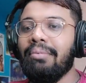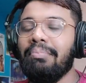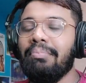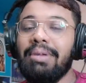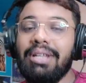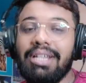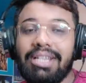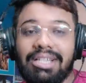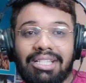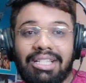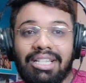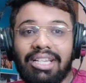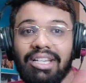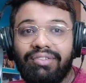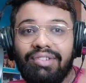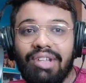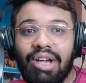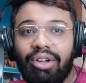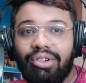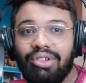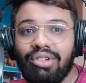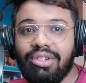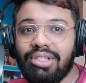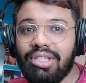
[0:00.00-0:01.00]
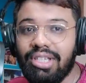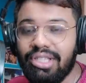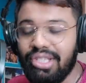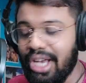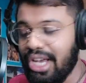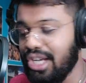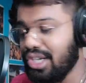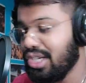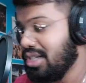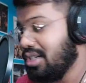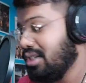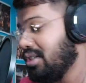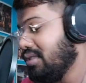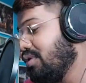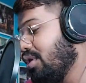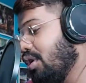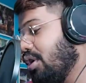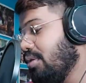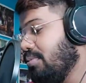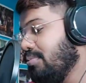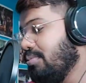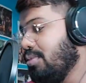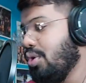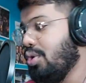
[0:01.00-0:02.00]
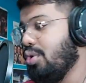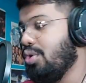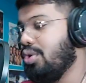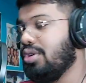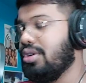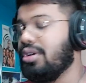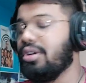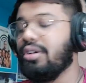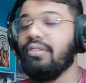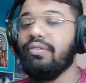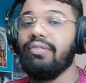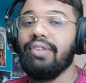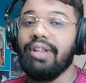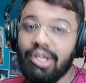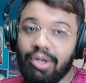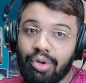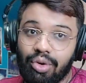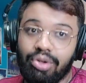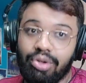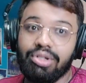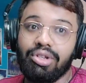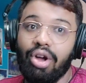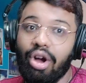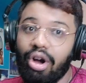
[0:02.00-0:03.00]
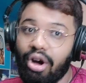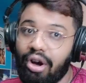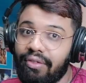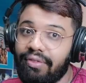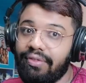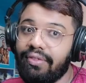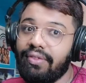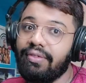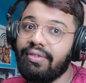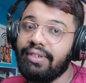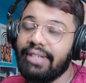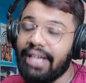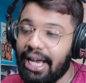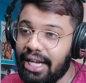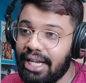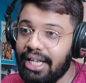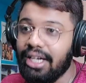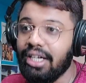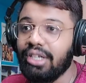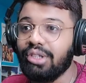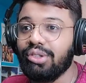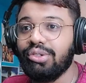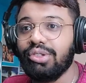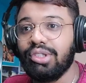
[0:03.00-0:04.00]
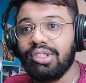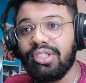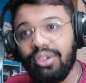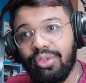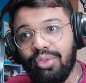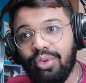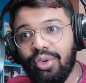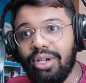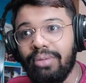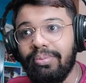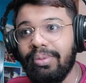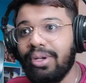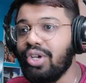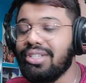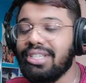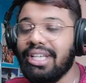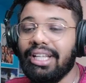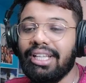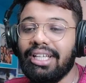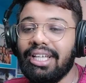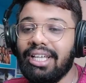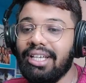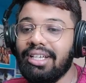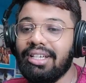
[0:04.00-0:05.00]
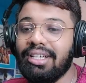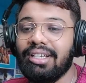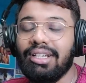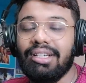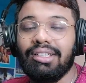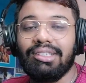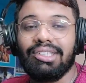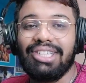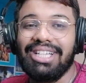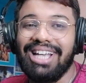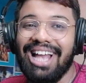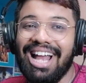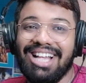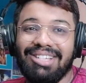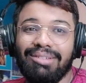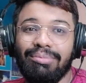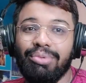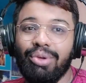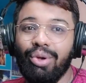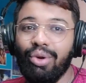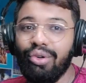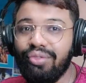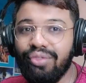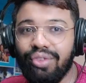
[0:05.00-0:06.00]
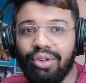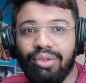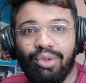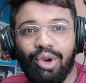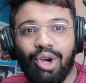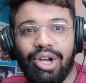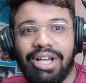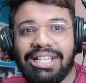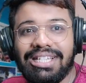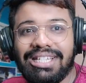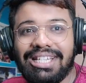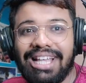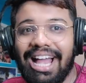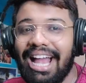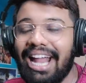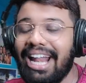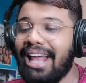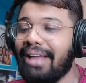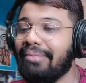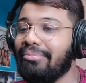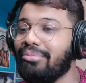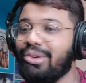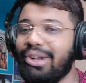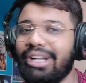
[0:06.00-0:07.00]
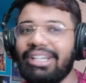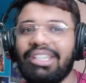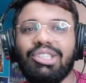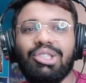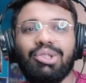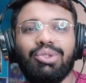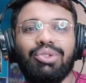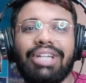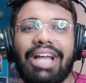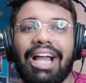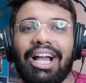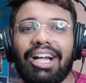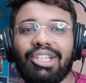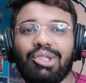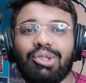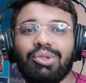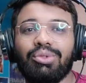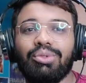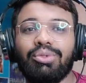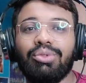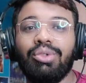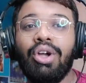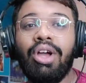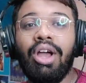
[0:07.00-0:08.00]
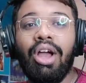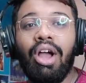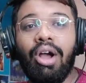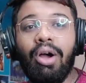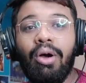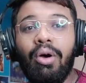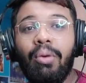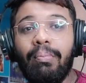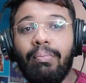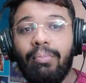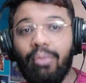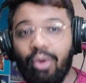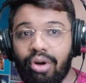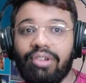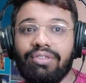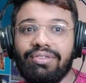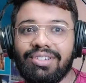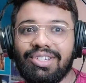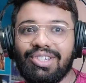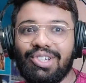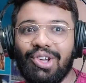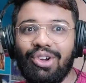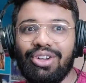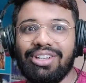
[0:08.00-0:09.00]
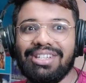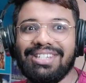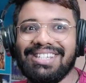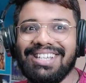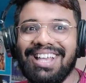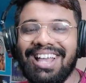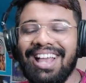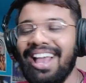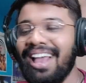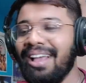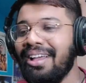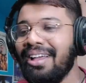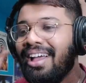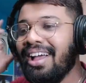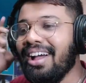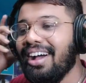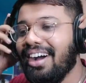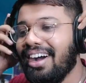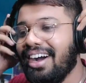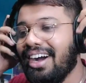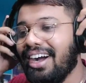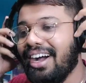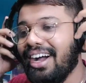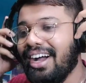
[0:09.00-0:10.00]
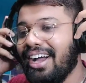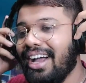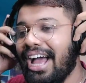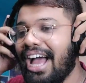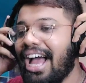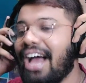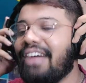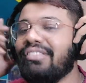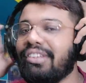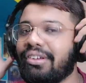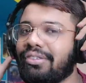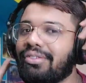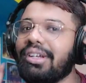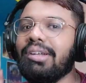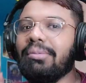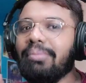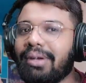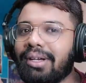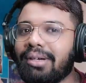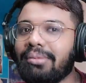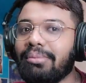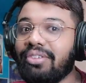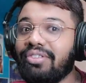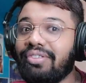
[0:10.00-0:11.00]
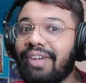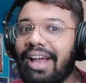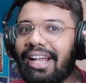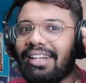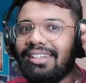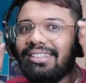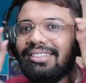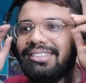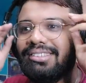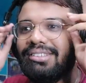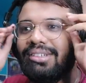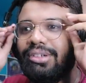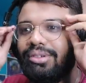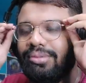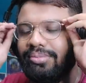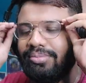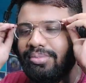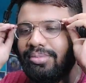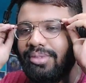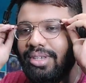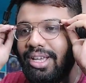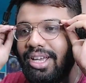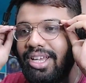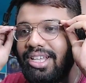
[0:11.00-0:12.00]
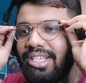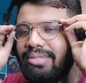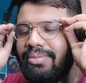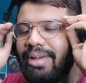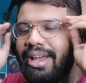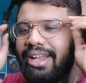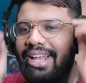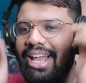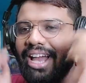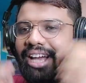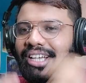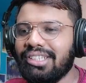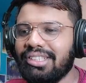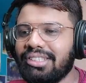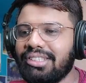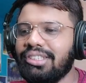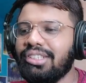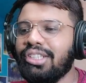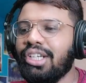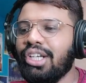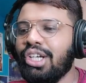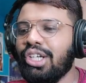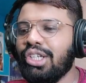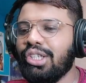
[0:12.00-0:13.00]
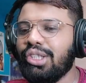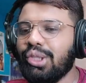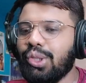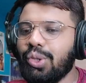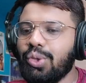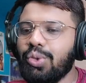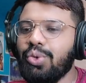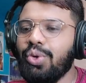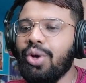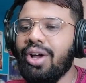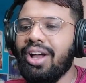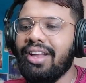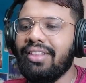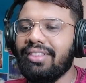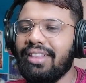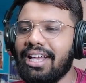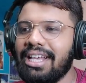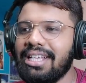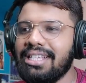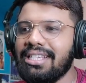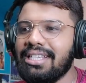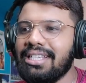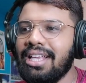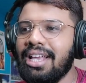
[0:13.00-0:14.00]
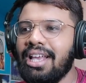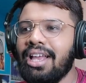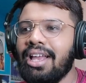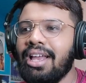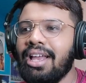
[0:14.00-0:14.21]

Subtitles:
Please leave down your suggestions for more videos of Diana Ankudinova, because I think she has a beautiful voice and I'm ready to react to more of her songs. I've definitely become a fan. So here's my reaction to this